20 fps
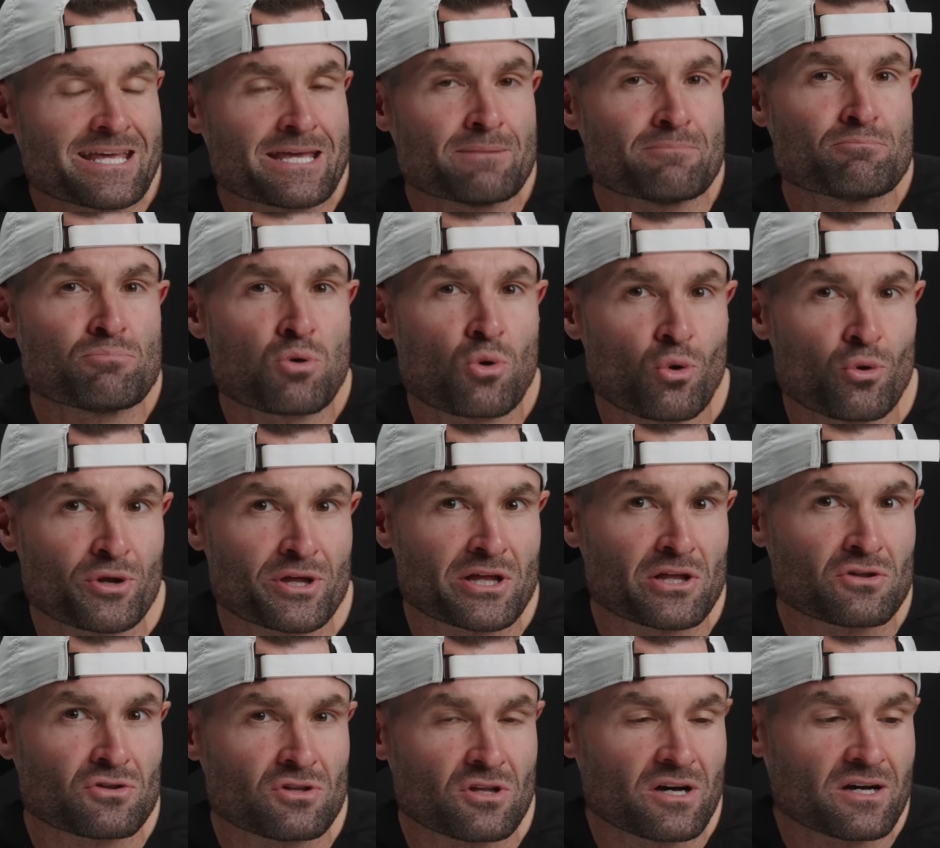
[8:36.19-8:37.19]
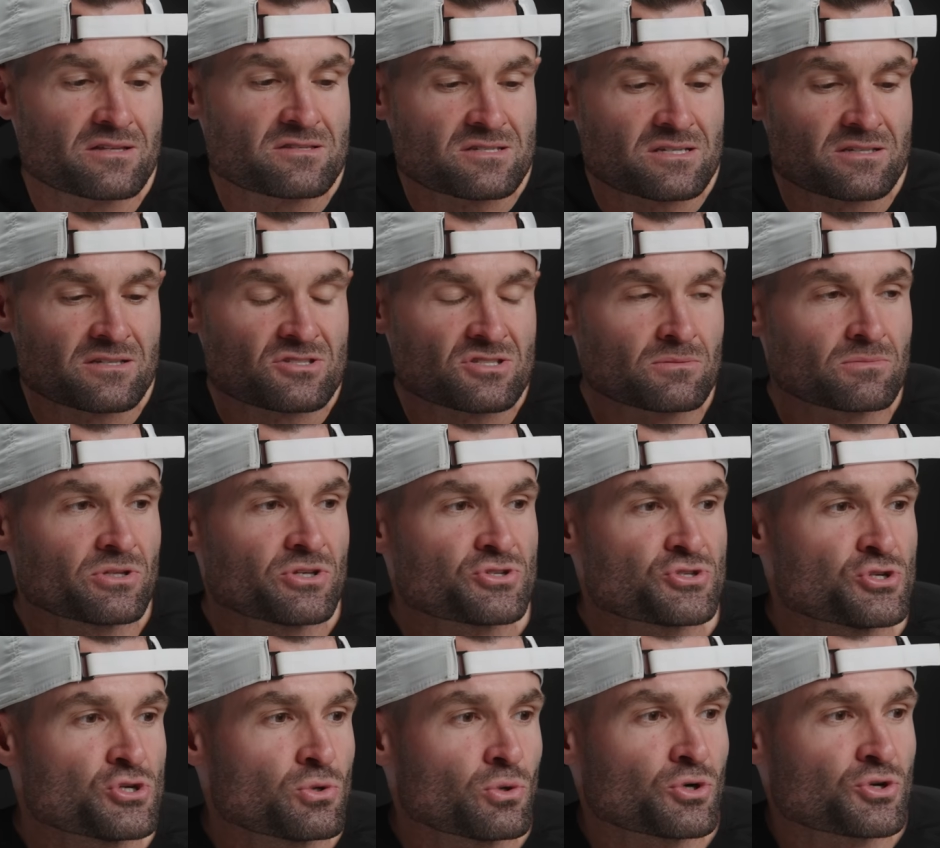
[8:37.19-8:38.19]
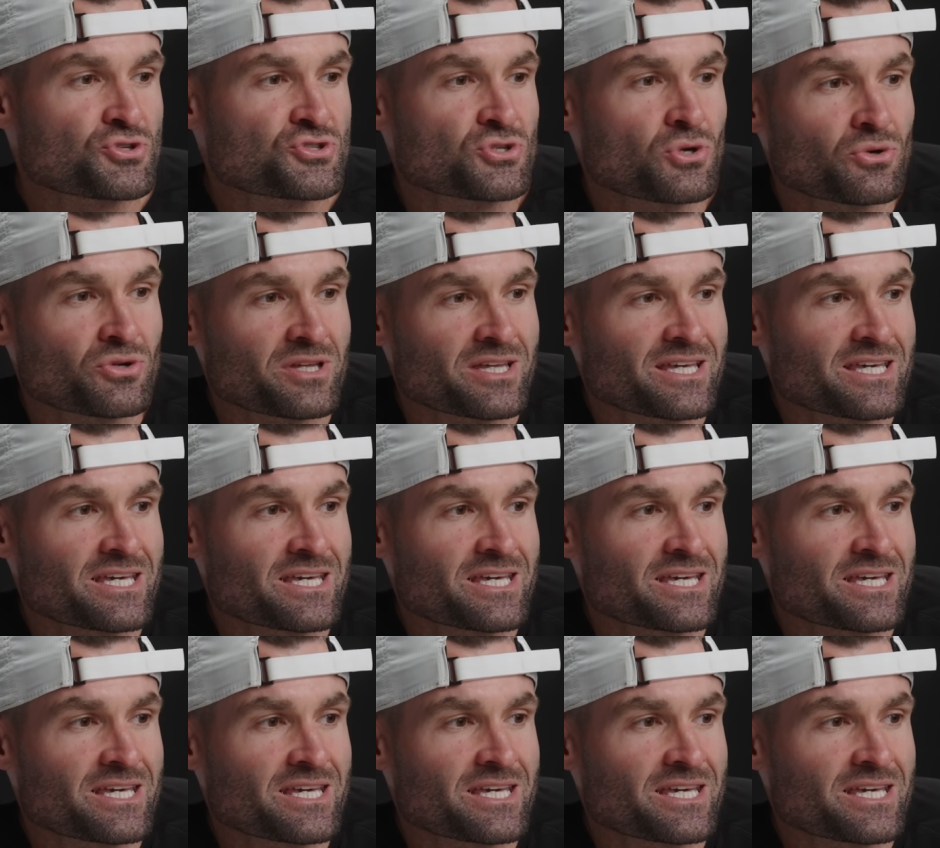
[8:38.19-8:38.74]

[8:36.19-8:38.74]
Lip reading: importing LUTs into some of these newer Sony